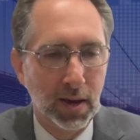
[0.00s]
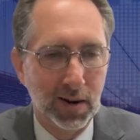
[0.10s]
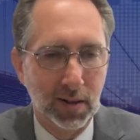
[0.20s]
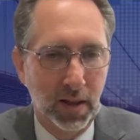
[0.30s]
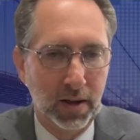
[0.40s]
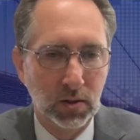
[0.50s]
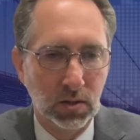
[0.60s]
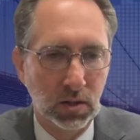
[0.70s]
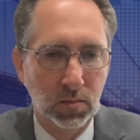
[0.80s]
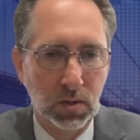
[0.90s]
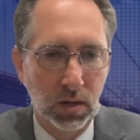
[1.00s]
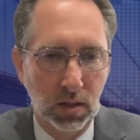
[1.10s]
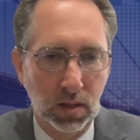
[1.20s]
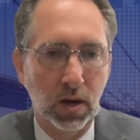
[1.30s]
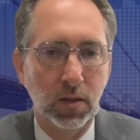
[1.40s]
and it allows them to
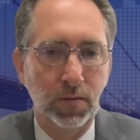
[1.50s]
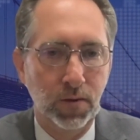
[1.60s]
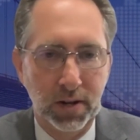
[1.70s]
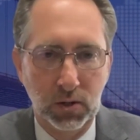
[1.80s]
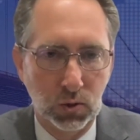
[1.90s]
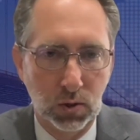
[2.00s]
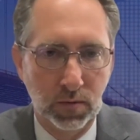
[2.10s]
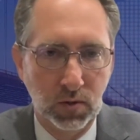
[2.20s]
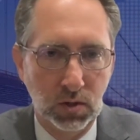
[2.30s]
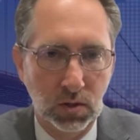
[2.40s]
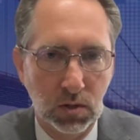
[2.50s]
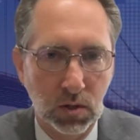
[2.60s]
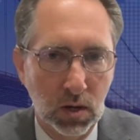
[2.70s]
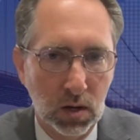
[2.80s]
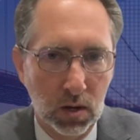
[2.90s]
get the other financial services,
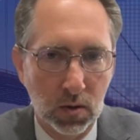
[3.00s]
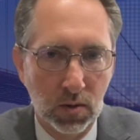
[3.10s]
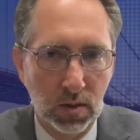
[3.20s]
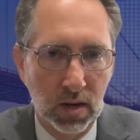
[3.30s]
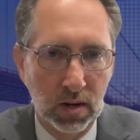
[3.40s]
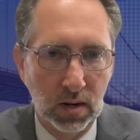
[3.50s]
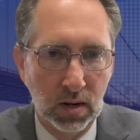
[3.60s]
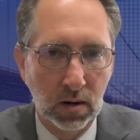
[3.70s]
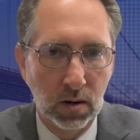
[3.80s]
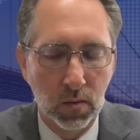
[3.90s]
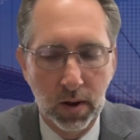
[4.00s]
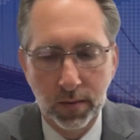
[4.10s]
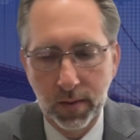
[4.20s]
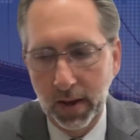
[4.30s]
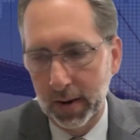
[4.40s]
that they need
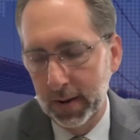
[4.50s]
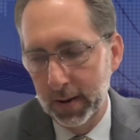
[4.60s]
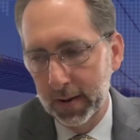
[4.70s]
around that.